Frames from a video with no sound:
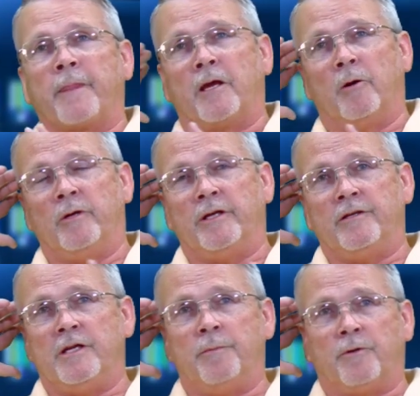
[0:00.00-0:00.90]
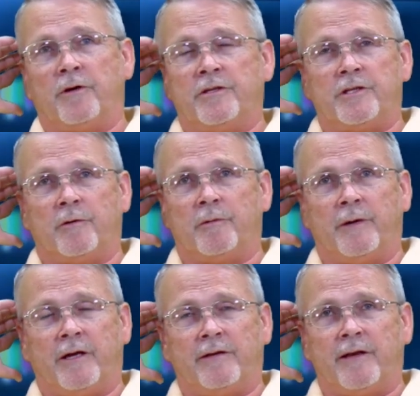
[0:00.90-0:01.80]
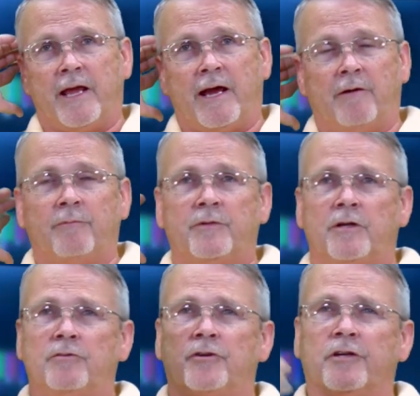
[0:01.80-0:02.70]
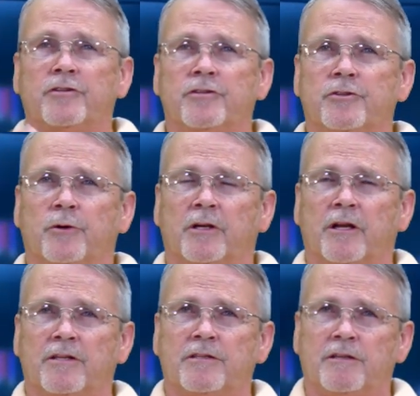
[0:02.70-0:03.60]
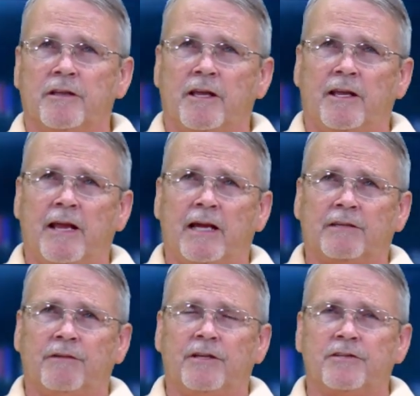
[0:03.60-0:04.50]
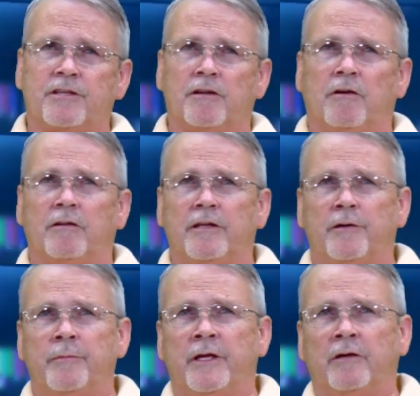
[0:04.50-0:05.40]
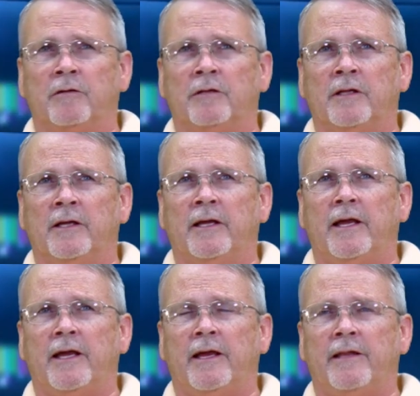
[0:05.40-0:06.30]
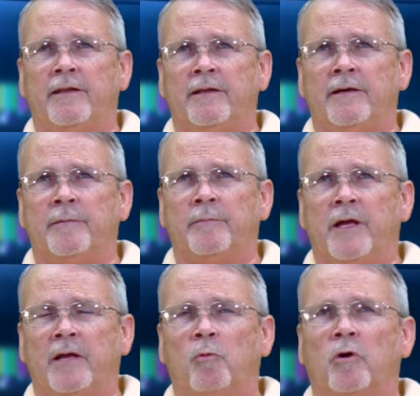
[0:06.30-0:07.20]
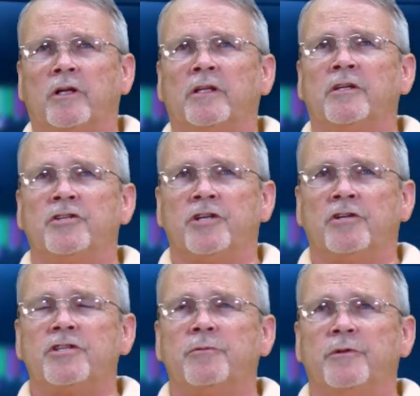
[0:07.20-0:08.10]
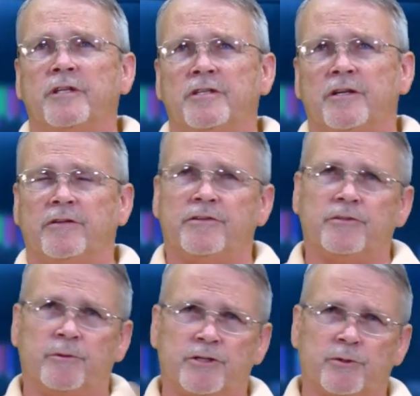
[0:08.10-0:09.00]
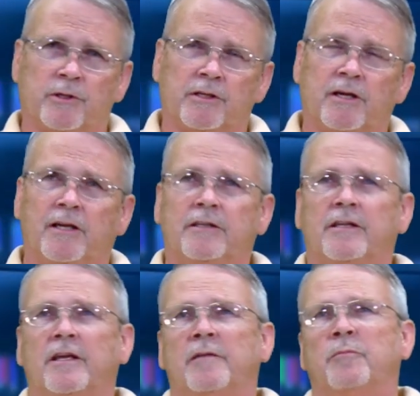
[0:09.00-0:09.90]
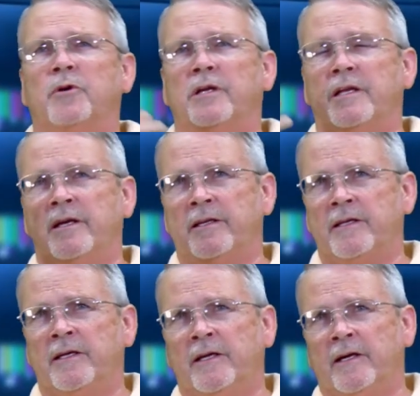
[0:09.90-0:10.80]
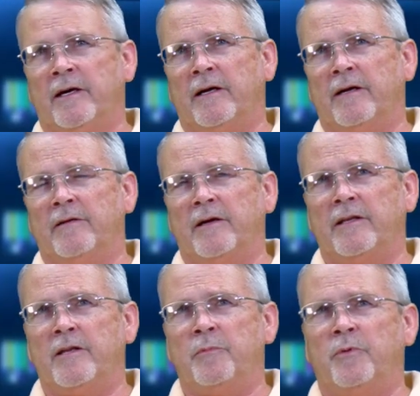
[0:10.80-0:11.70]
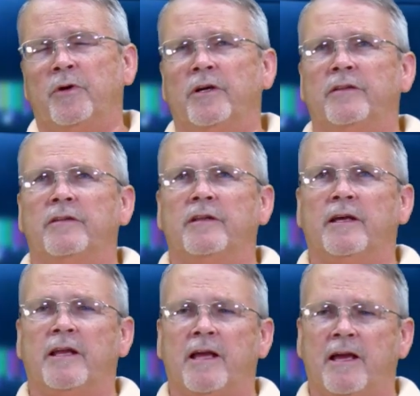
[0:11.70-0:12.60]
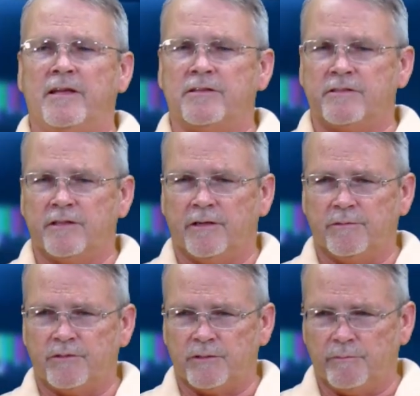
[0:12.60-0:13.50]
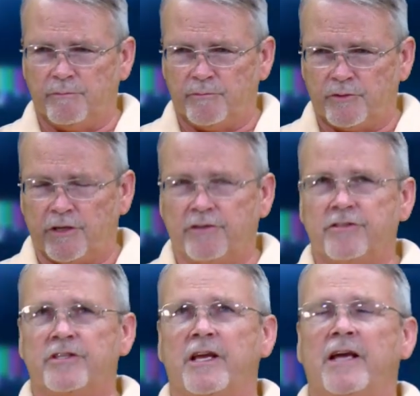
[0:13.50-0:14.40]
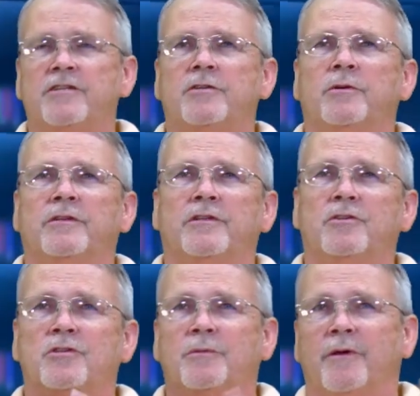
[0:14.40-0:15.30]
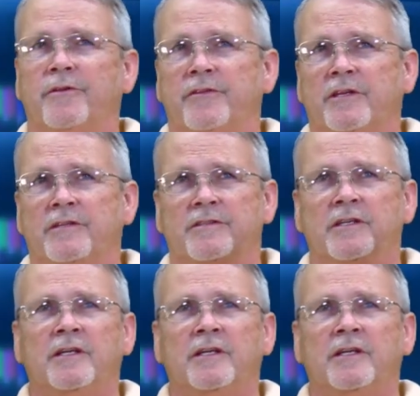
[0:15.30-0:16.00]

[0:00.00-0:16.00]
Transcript: going in deeper and showing about how triggers and shortcuts and activators can all intermingle and work in conjunction with each other. So a shortcut can bring in an input that has some triggers attached to it that do some other things.